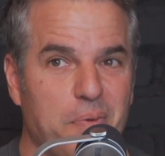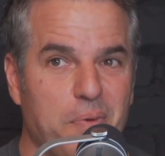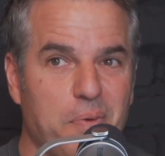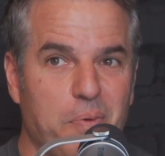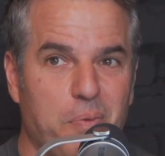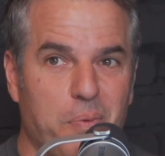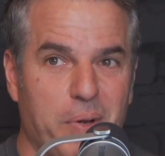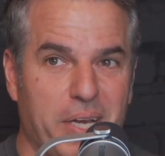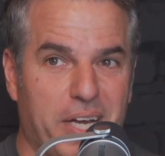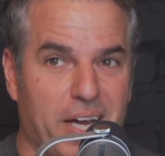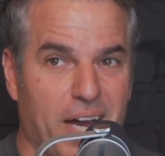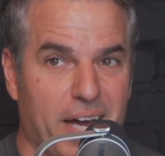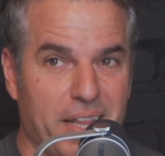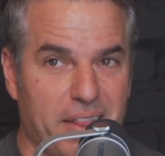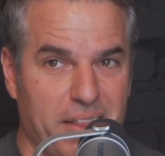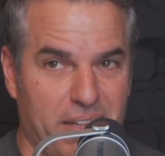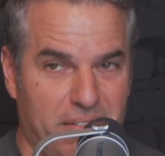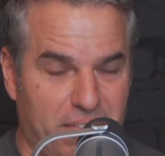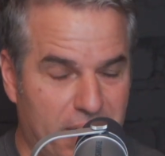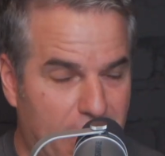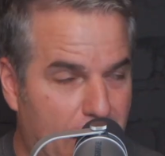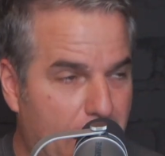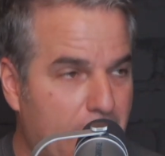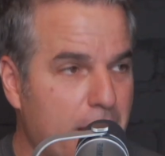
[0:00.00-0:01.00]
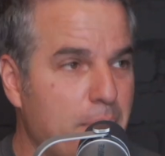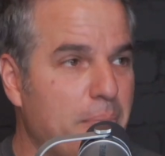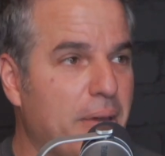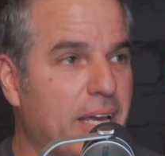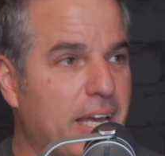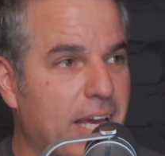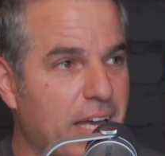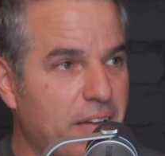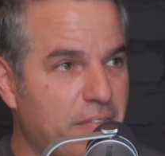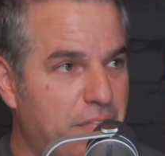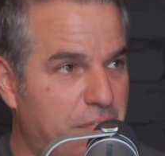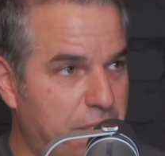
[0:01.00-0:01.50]
we got the
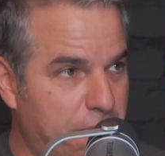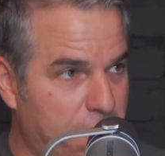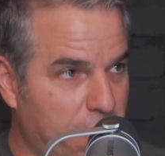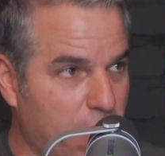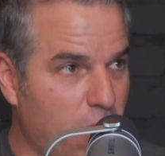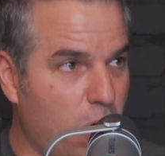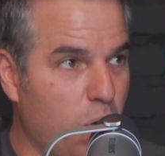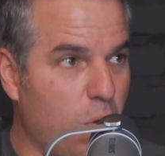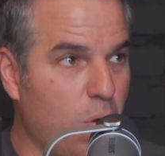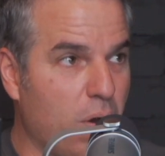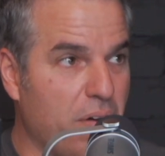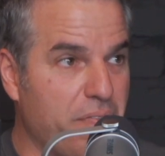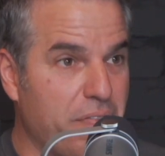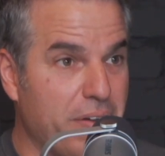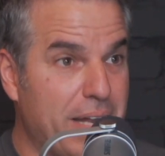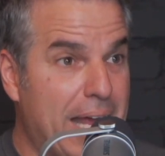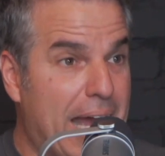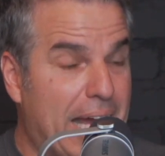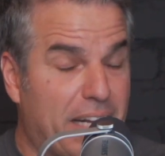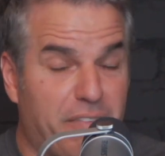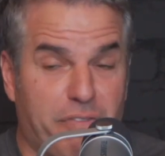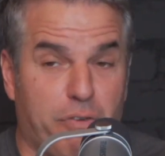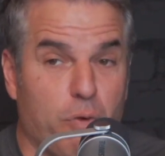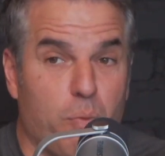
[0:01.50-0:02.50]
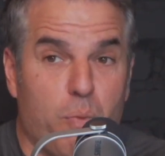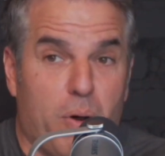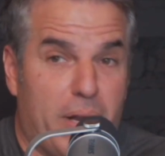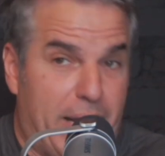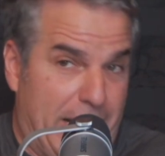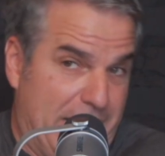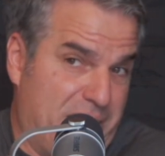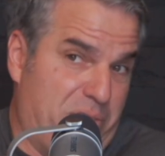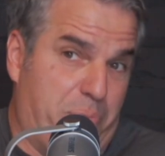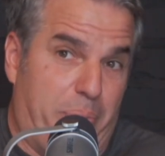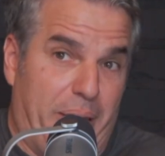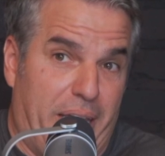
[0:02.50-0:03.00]
timing and flow of an act for what
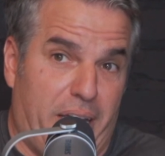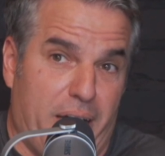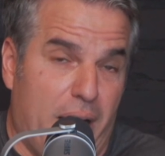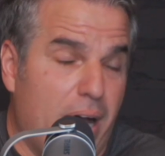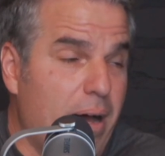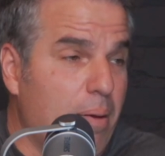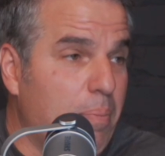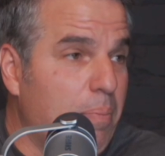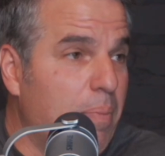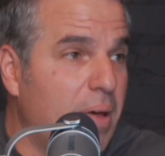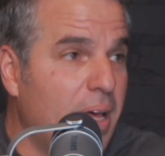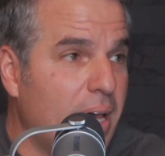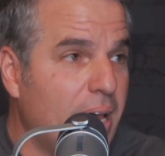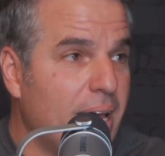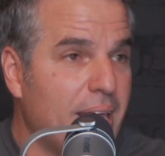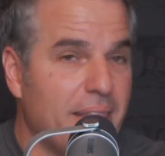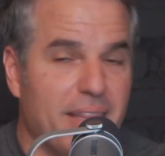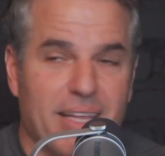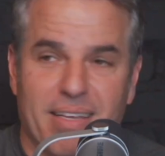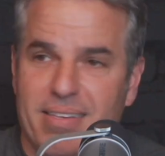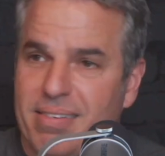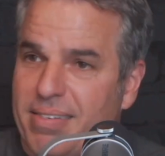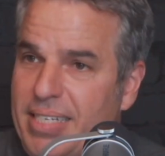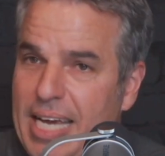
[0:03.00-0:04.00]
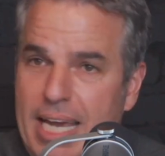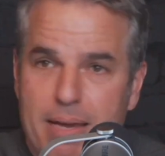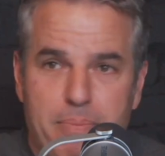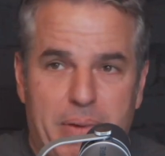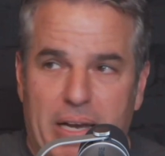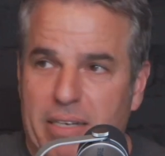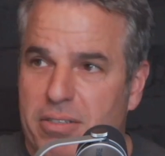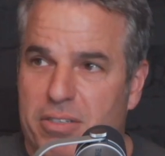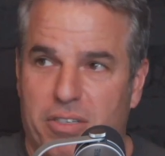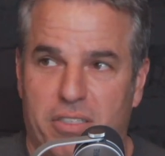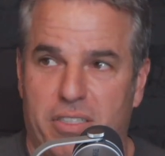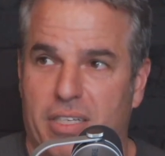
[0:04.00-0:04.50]
has yeah. become the same
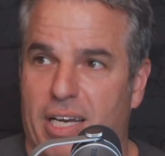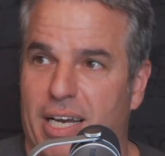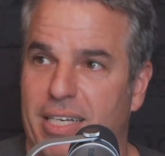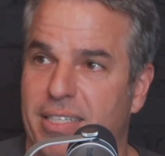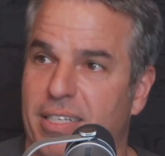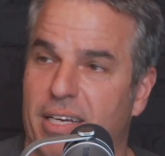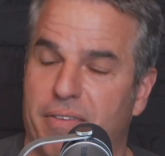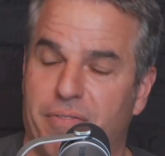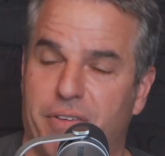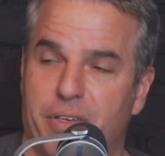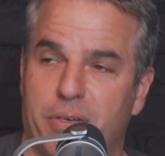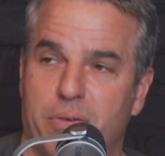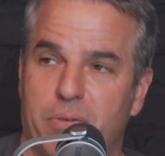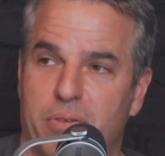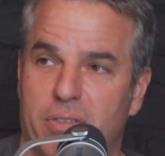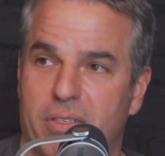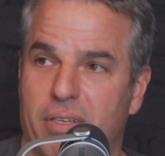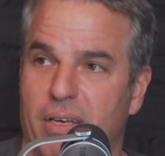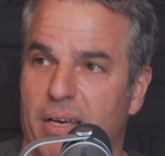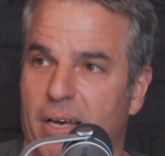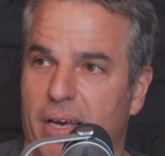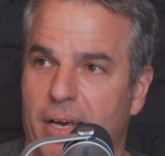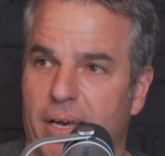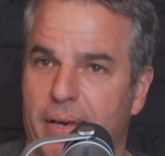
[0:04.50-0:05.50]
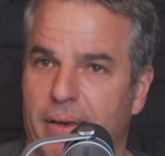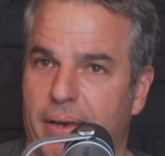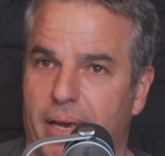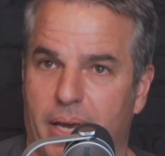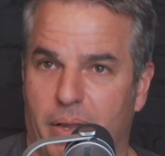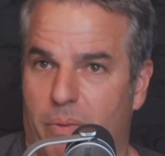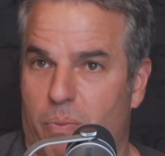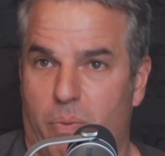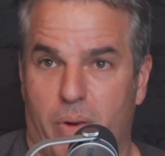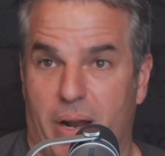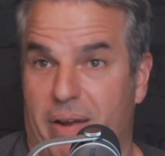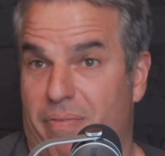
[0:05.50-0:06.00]
exercise I've used
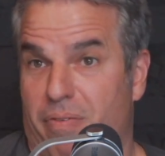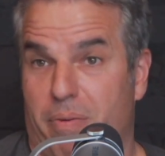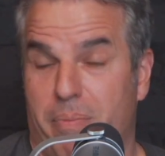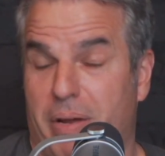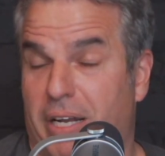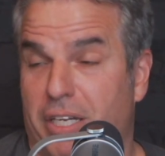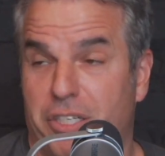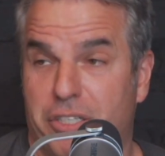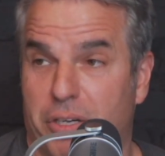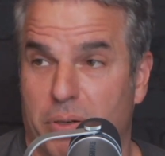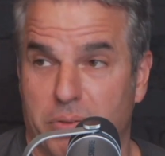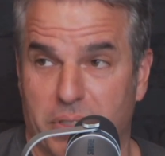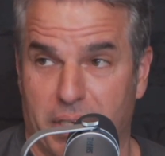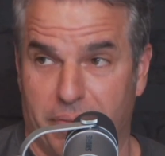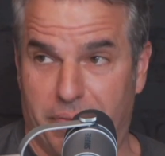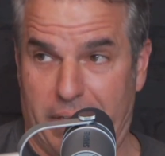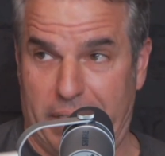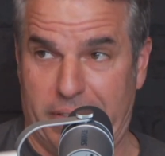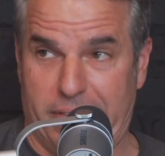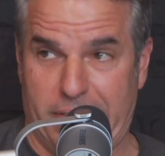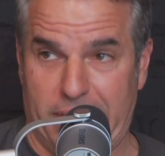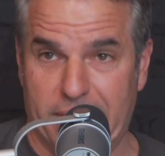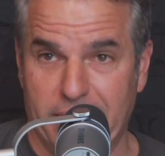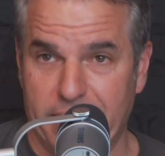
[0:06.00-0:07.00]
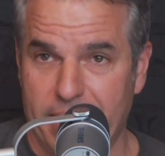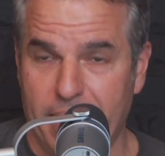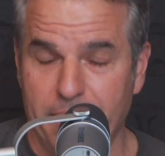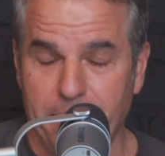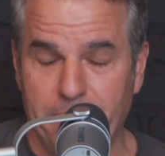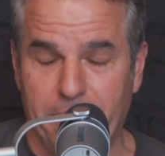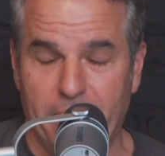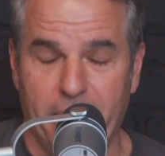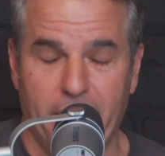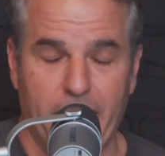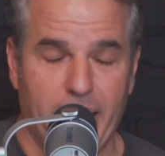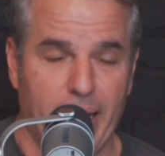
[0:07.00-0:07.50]
in whatever many shows I've done since then.
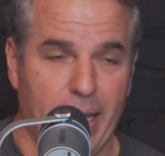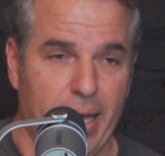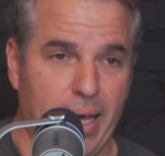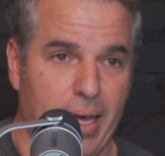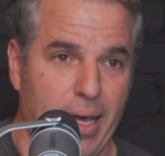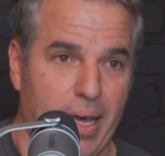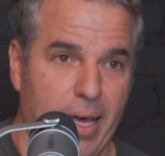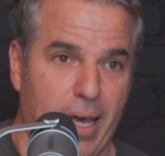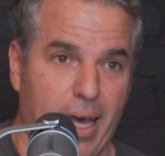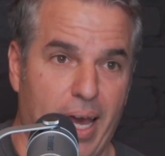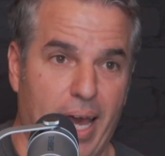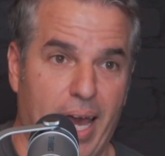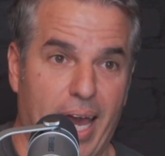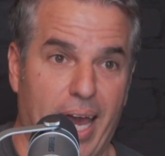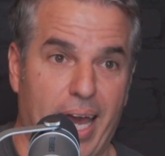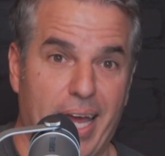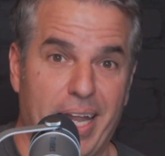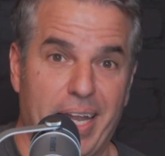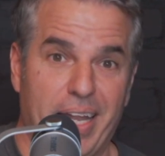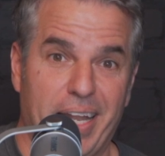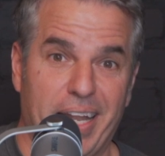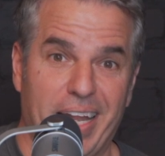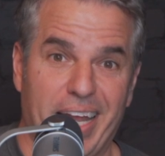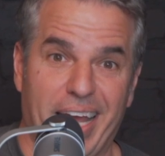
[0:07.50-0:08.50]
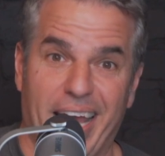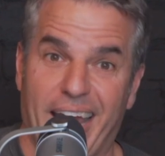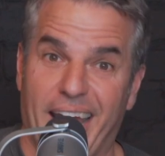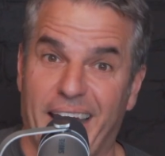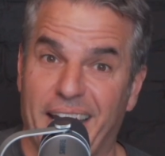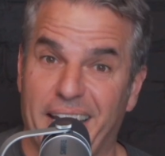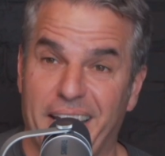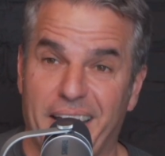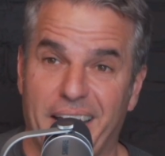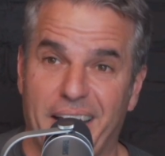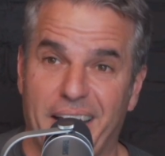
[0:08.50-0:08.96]
That's and awesome. and